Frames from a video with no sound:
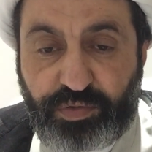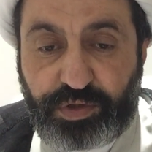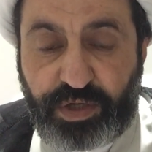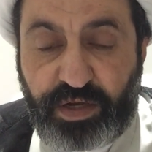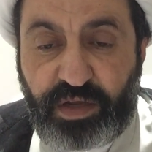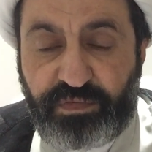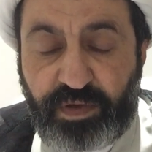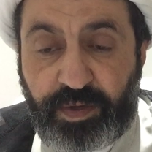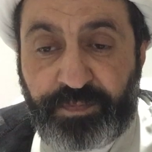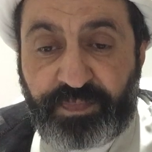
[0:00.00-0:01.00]
Sharif
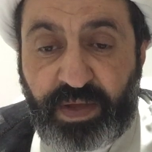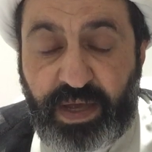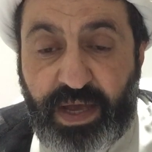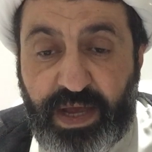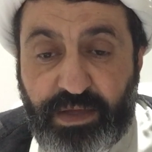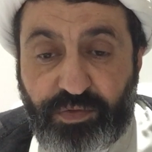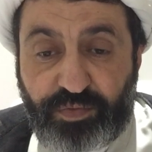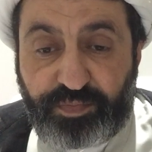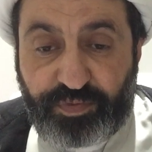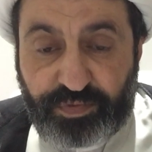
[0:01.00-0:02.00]
and to
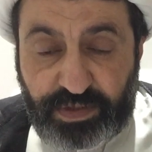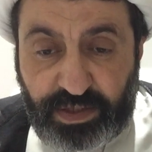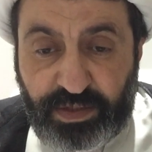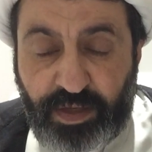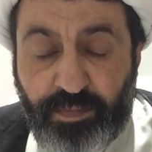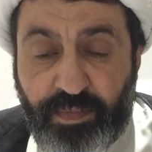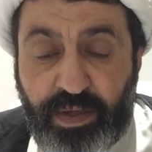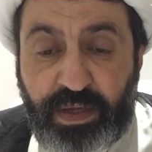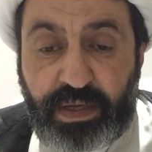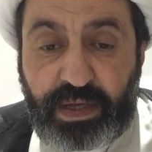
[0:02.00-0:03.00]
protect him.
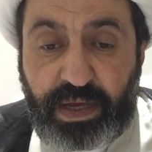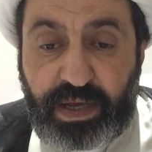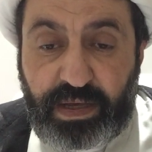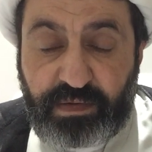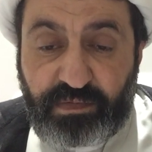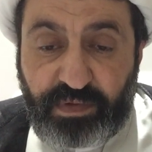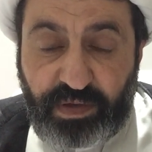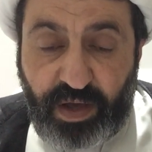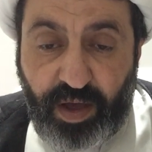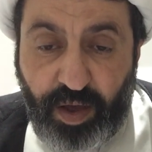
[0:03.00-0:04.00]
And we
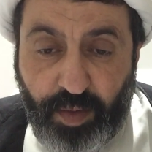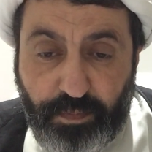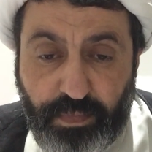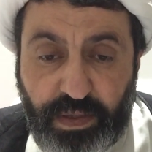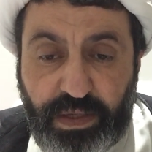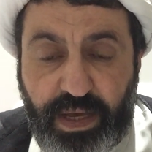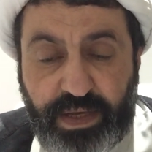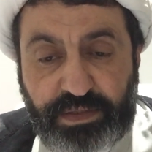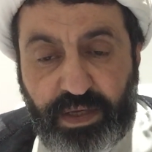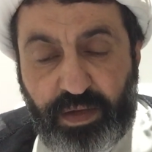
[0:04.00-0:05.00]
humbly
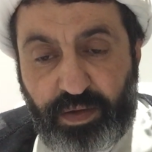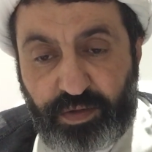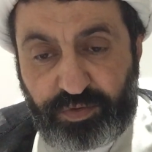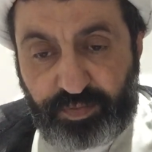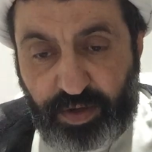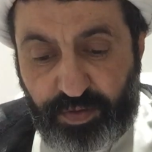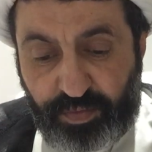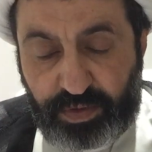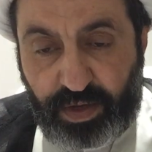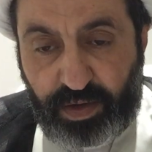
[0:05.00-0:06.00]
ask Allah subhanahu
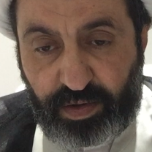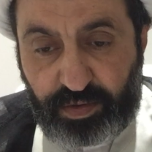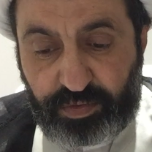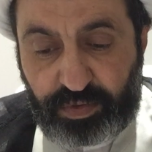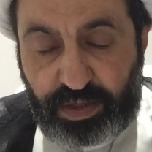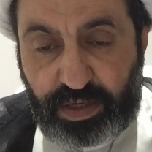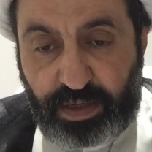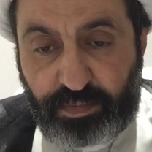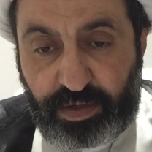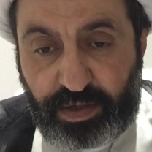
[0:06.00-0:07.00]
wa ta'ala to
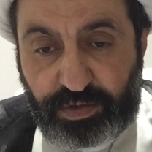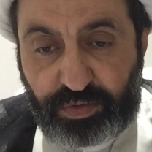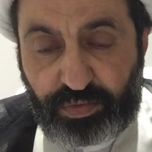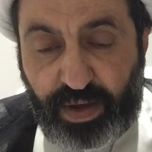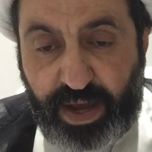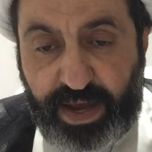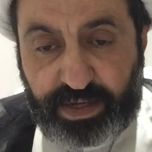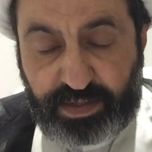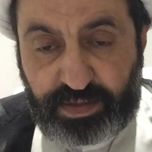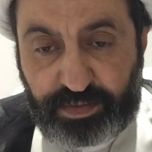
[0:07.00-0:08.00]
enable us to
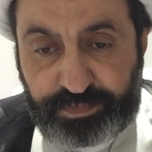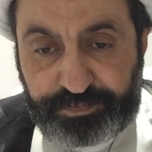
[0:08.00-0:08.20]
act